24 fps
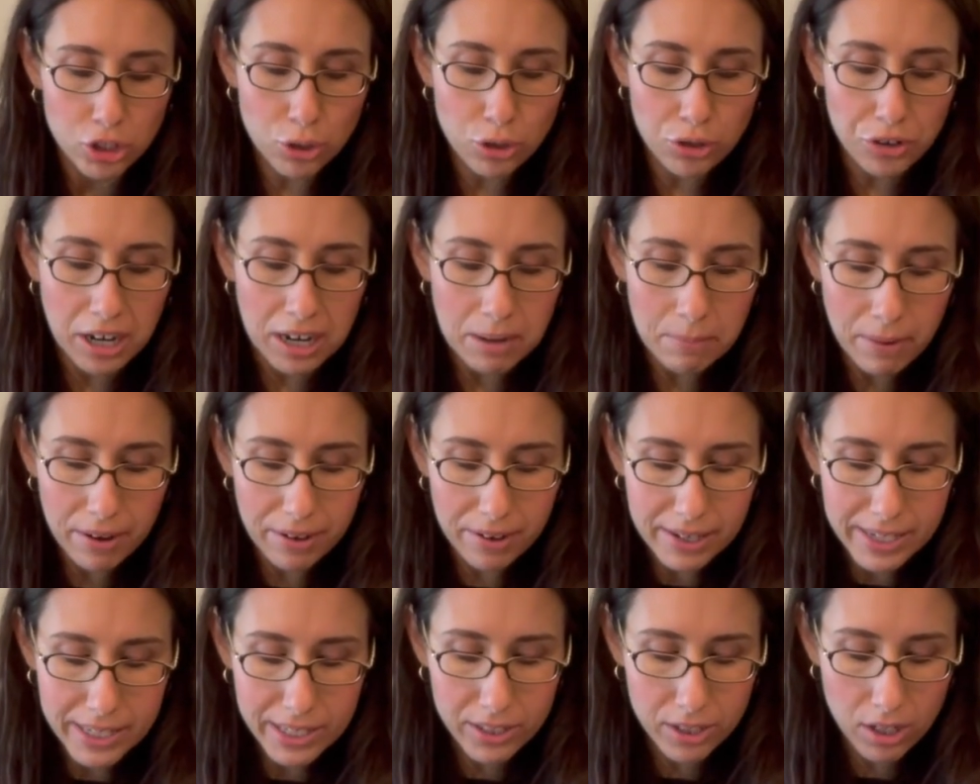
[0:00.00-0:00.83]

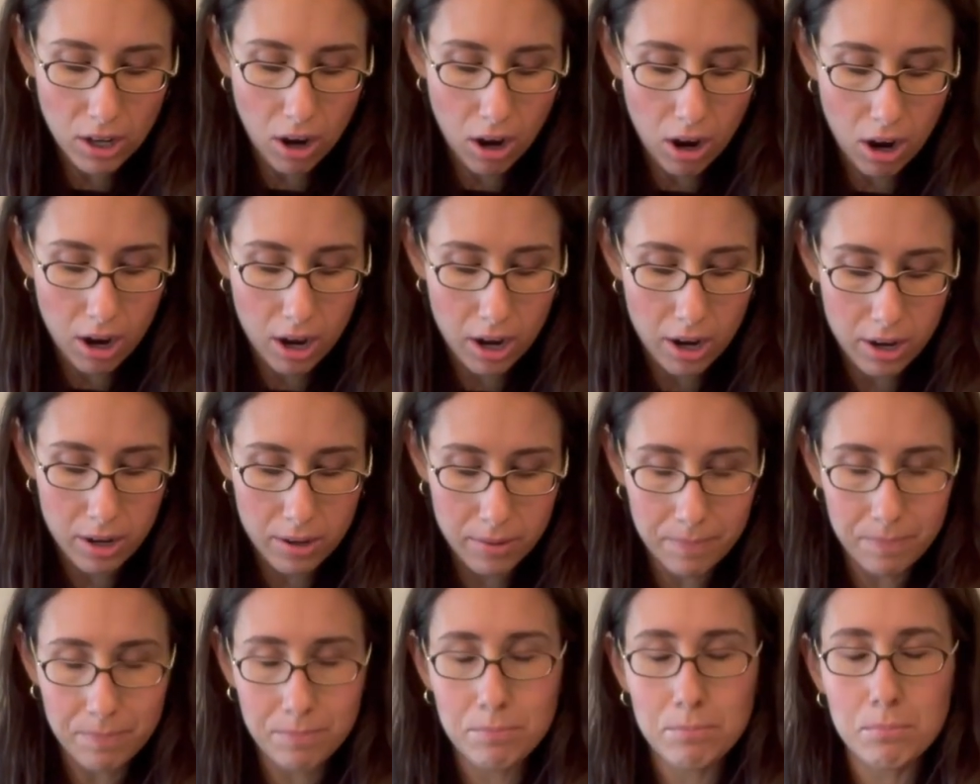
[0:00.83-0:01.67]
cranberries
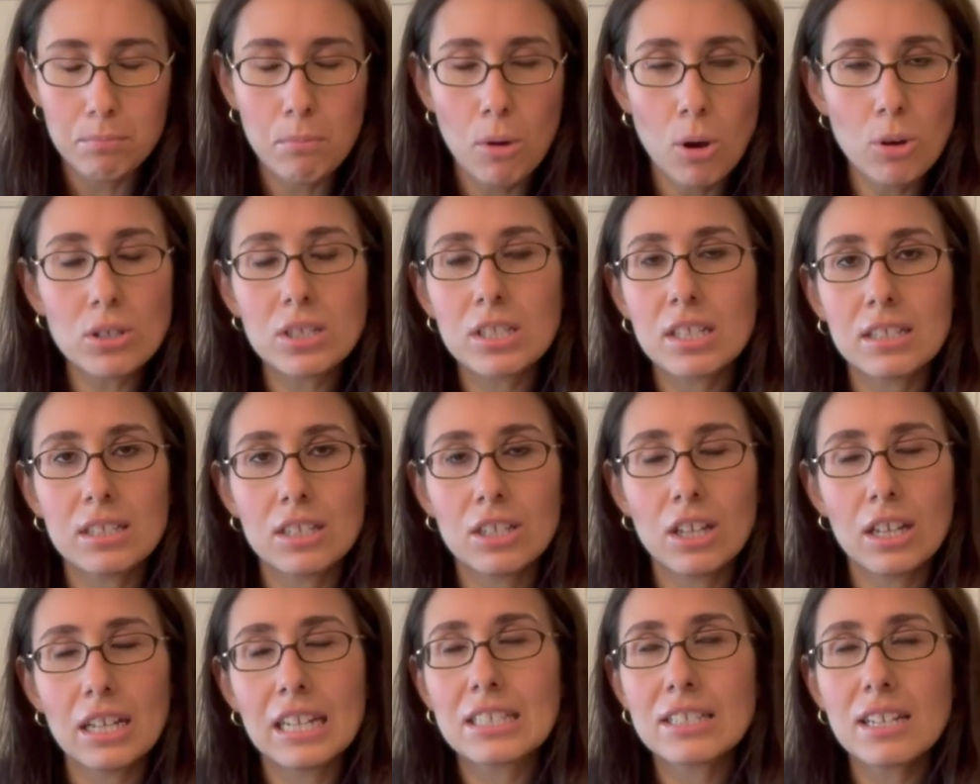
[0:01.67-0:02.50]
are
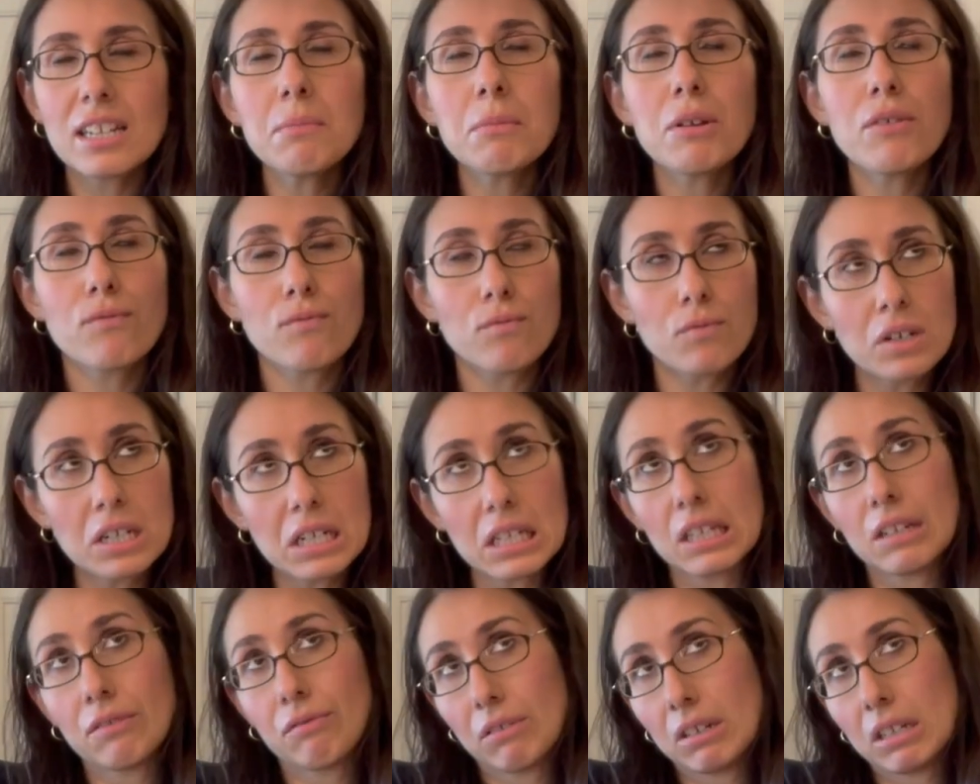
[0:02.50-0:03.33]
it's gonna be
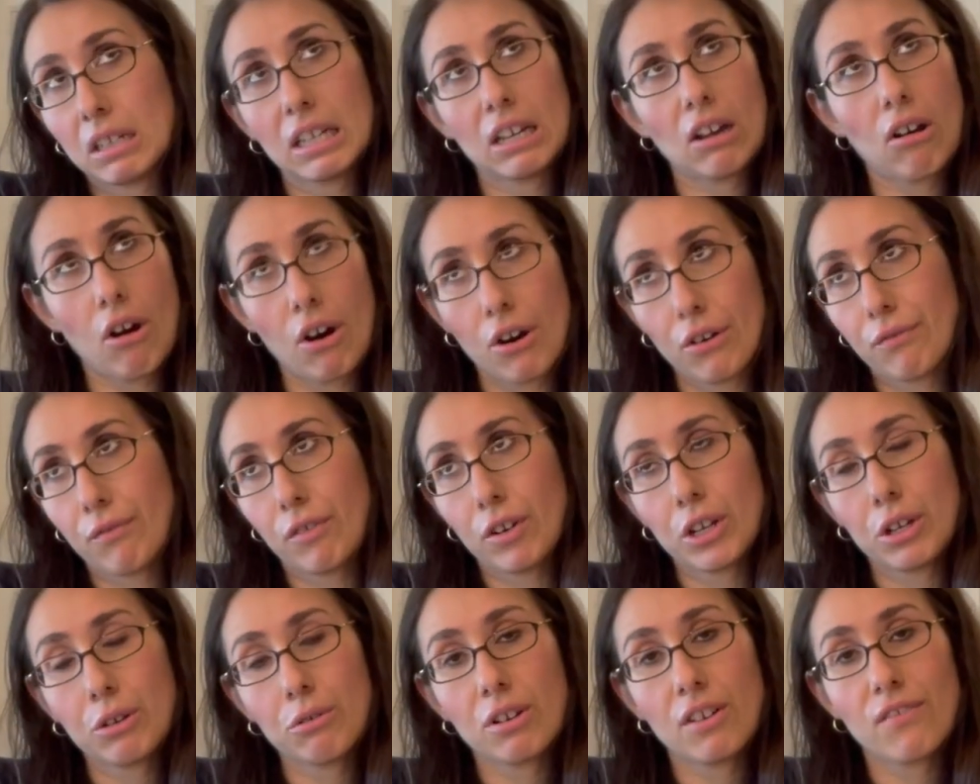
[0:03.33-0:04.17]
really, really hard for
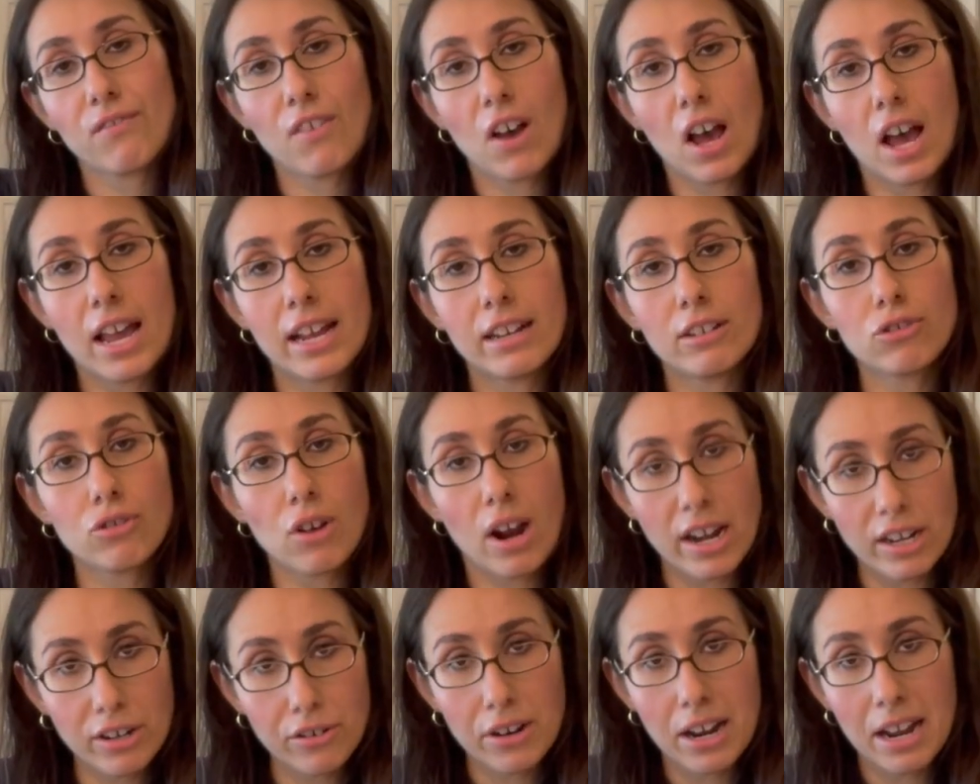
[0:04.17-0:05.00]
you to find
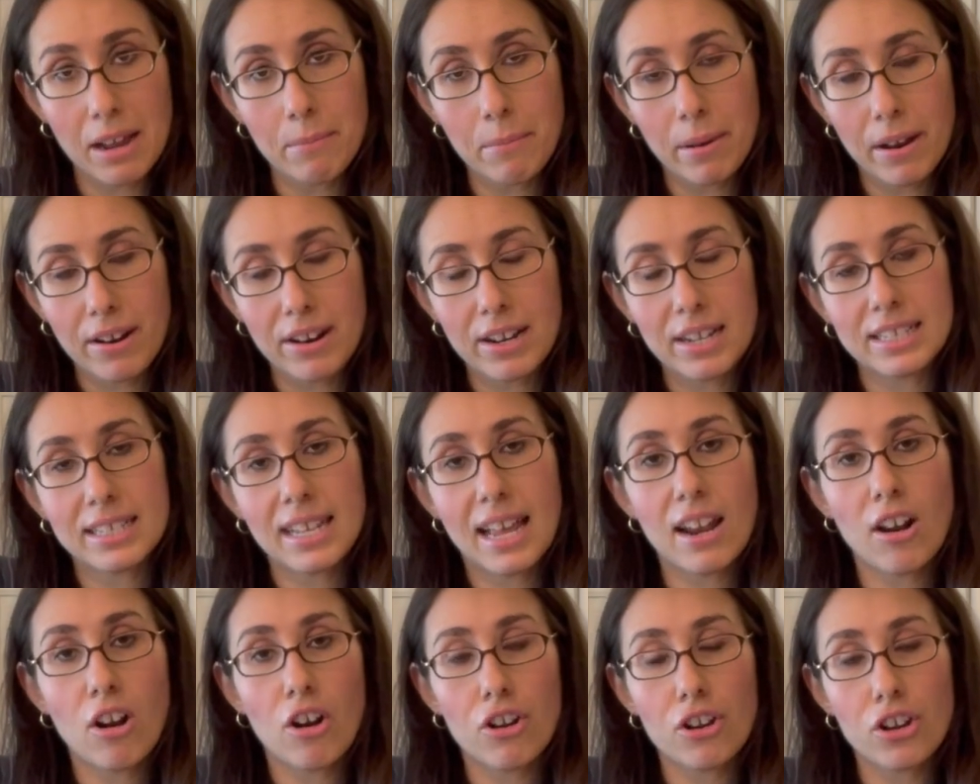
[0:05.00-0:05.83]
dried cranberries
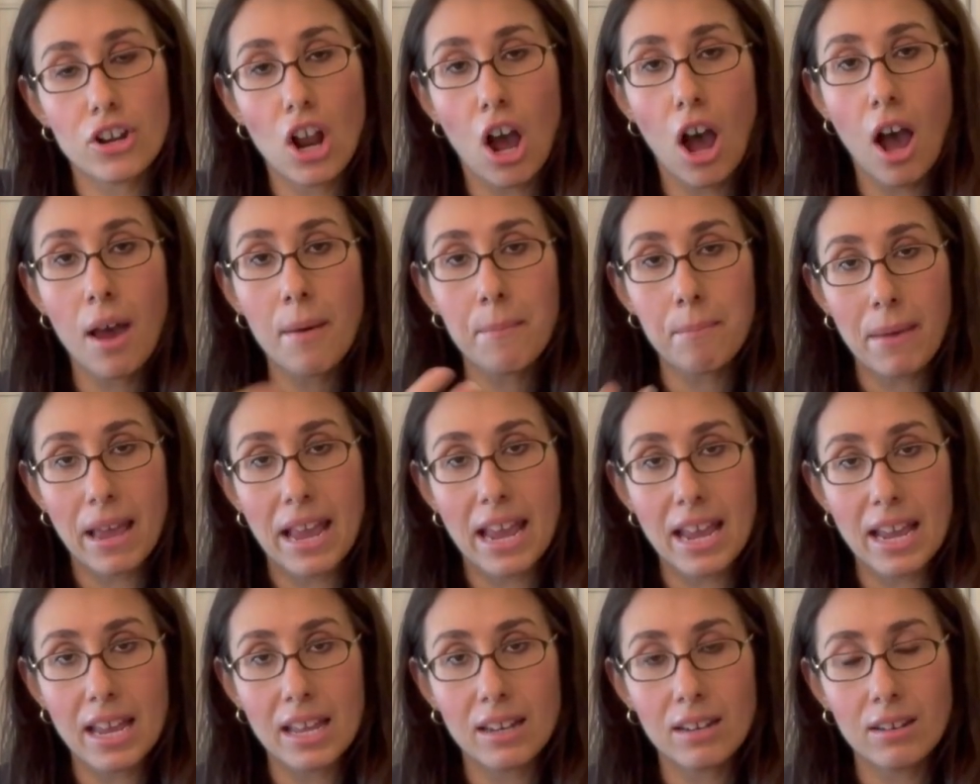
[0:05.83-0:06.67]
that are not
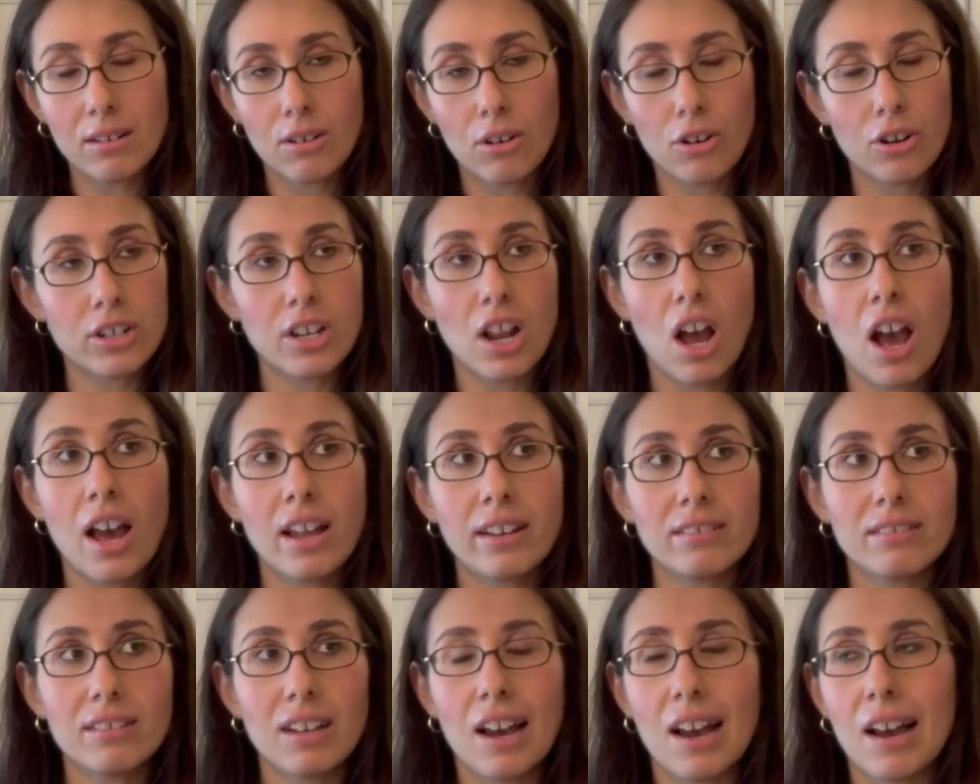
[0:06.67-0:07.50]
made, or
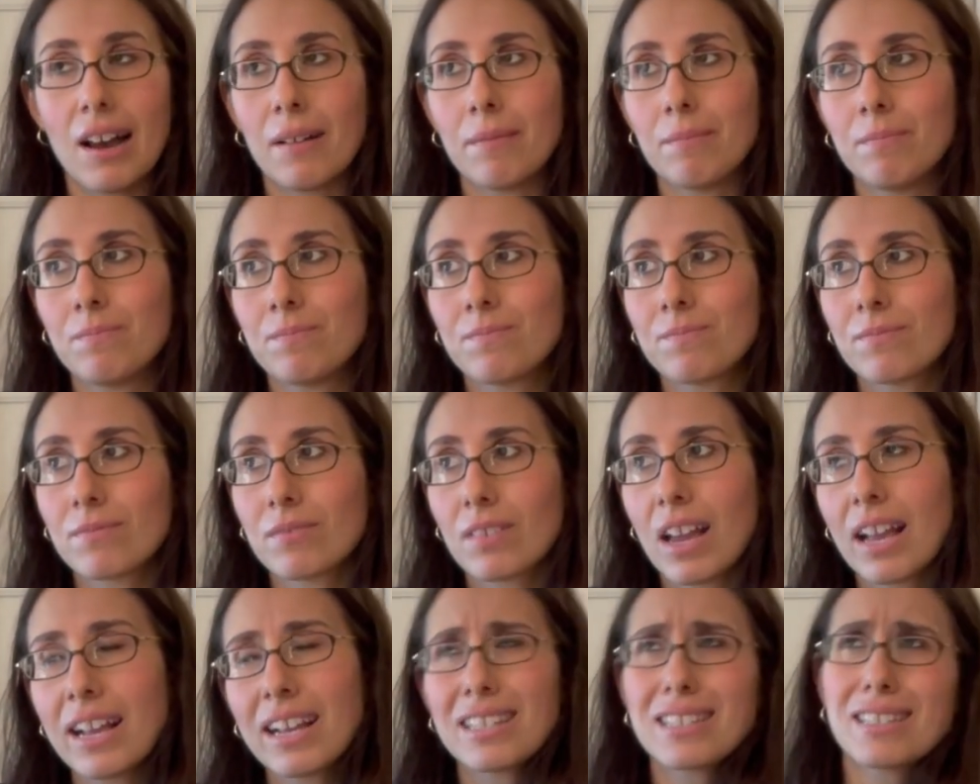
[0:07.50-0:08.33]
not,
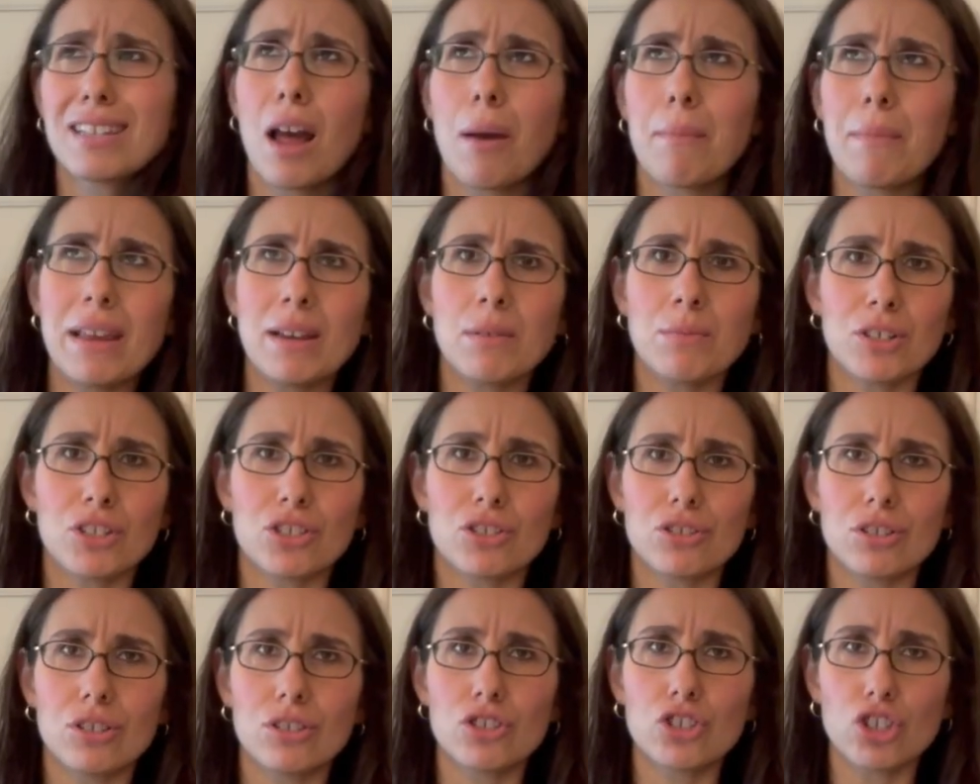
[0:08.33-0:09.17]
I guess not made with
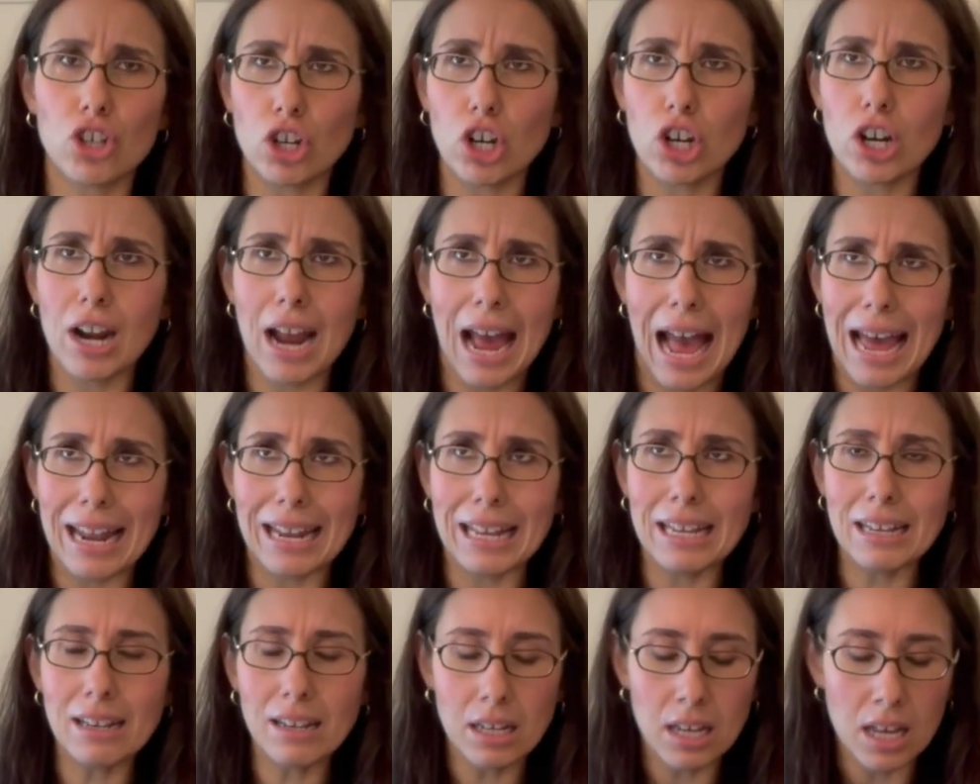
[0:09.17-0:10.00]
sugar
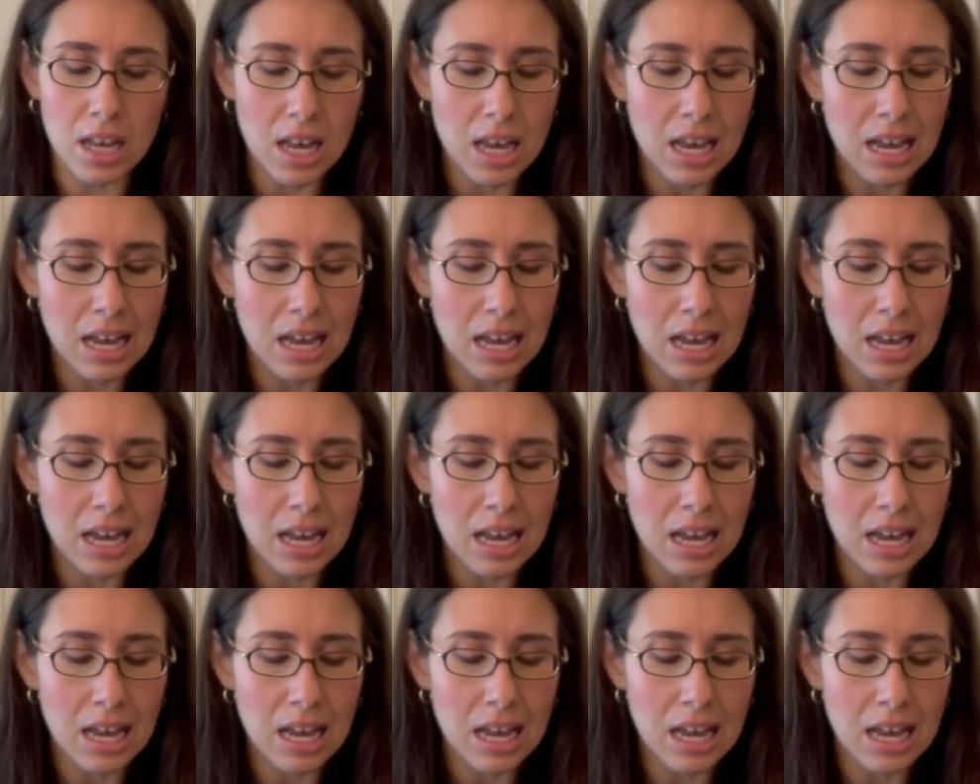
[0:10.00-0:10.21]
added,